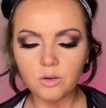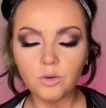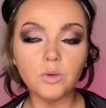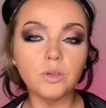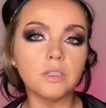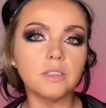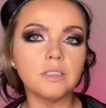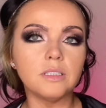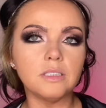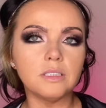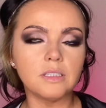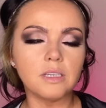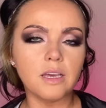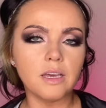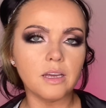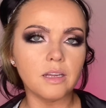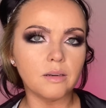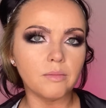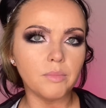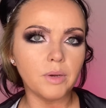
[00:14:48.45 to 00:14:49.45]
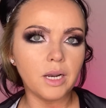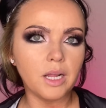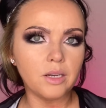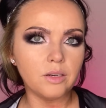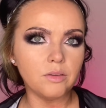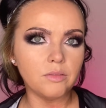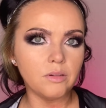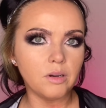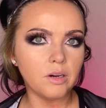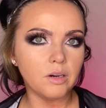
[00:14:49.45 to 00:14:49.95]
oily skin, but I
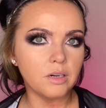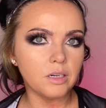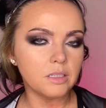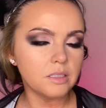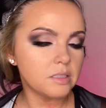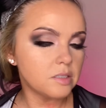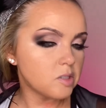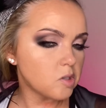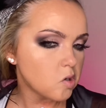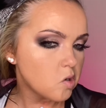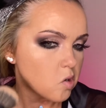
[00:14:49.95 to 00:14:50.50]
do not.